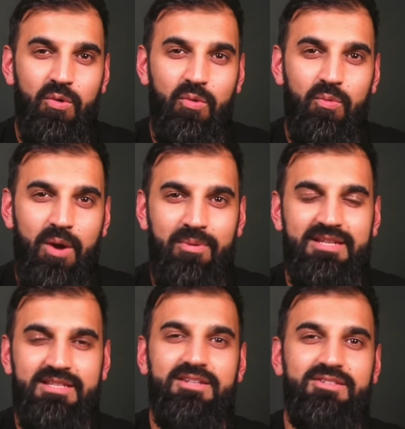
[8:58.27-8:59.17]
where we
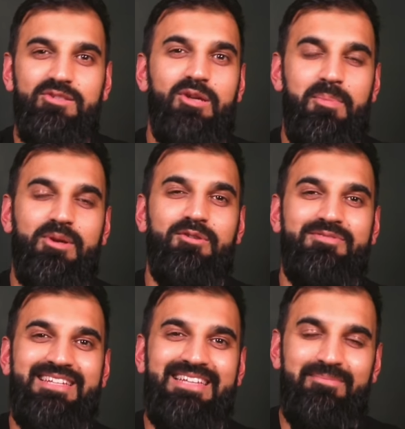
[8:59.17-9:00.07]
discuss the topic of
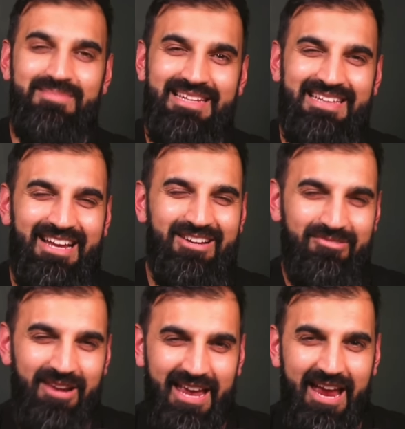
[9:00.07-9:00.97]
TMD, that
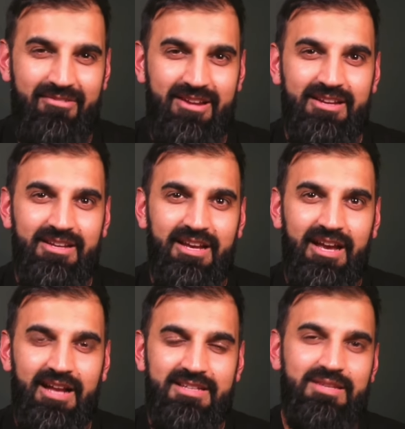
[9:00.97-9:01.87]
grey area,
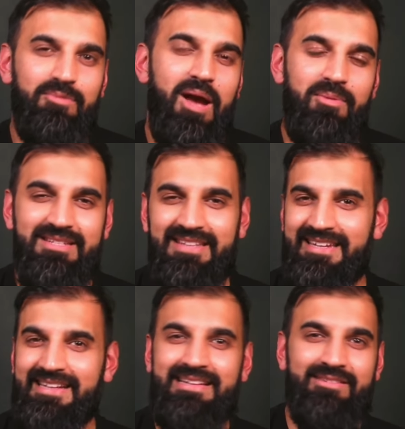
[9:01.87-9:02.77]
and see where we stand
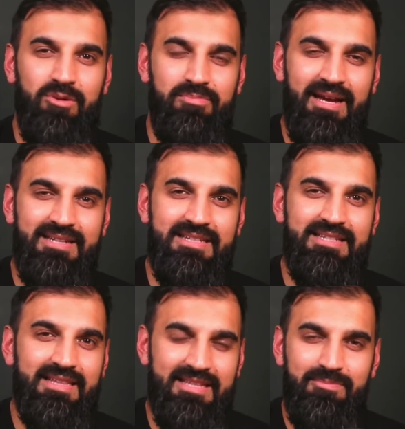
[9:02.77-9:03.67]
in clinical practice
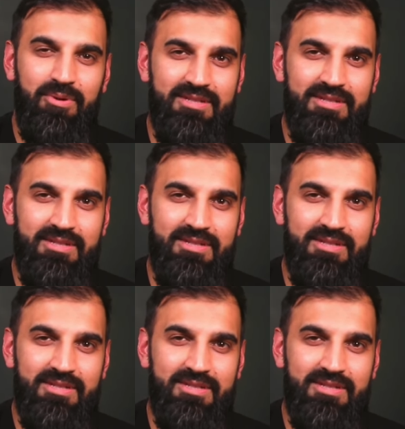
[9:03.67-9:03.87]
at this point in